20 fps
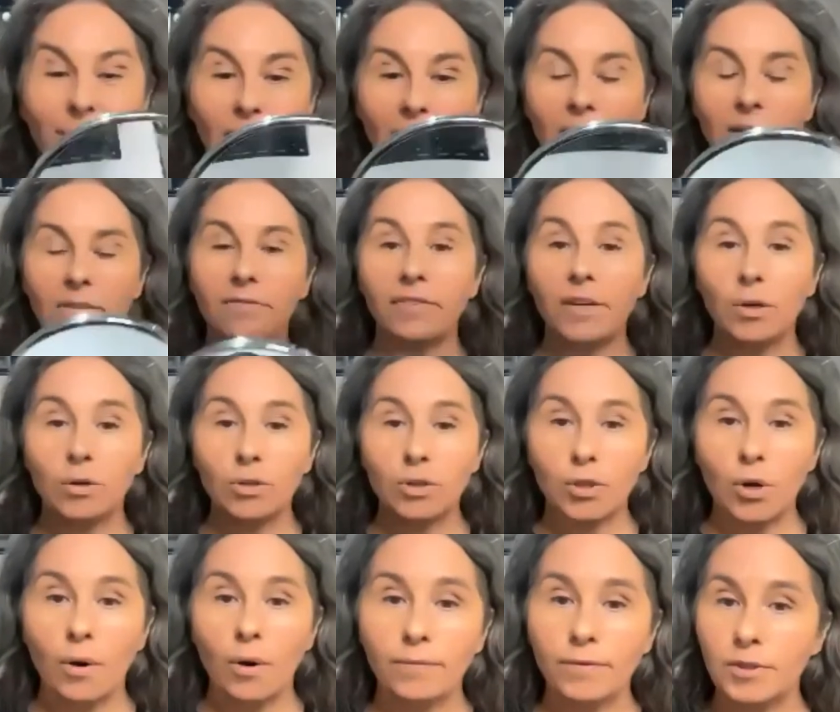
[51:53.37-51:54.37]
It feels
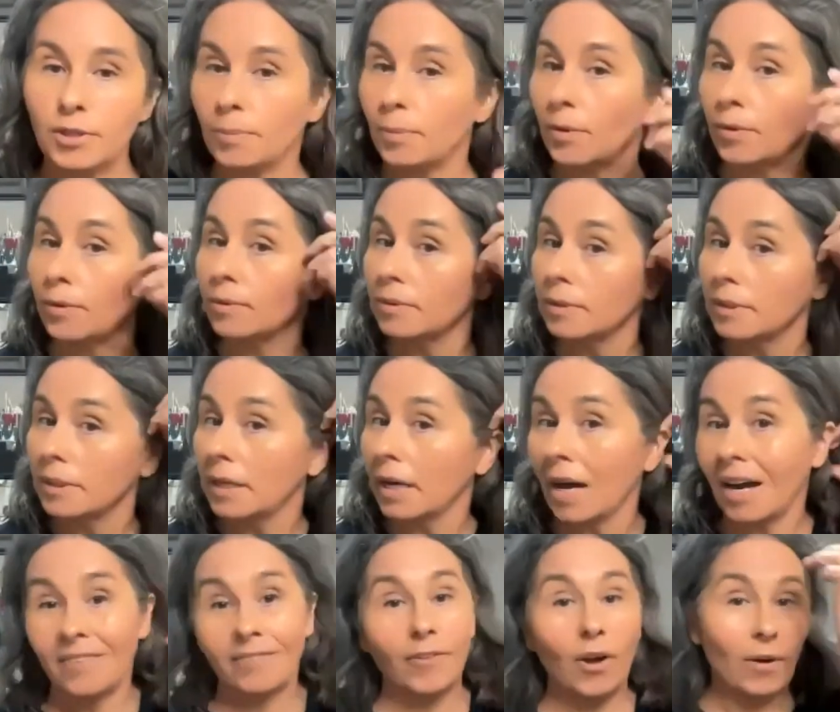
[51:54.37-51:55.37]
comfortable.
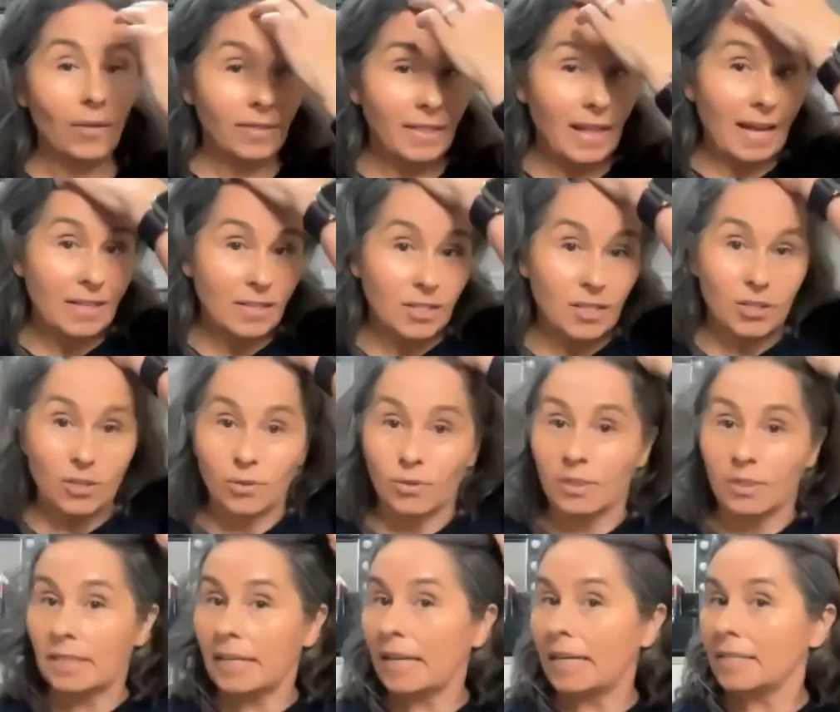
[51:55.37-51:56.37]
I've got that
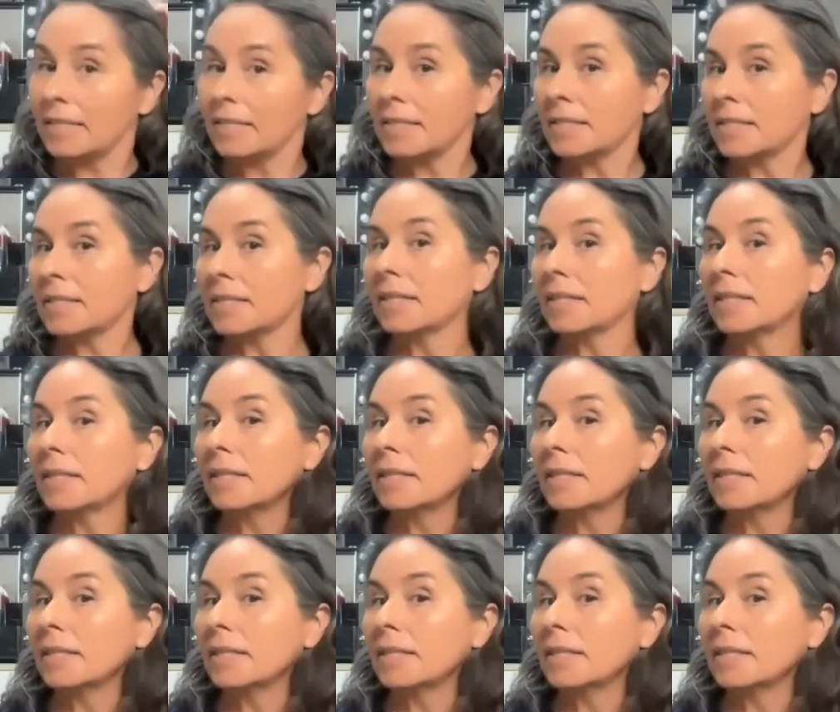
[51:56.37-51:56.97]
sun-kissed,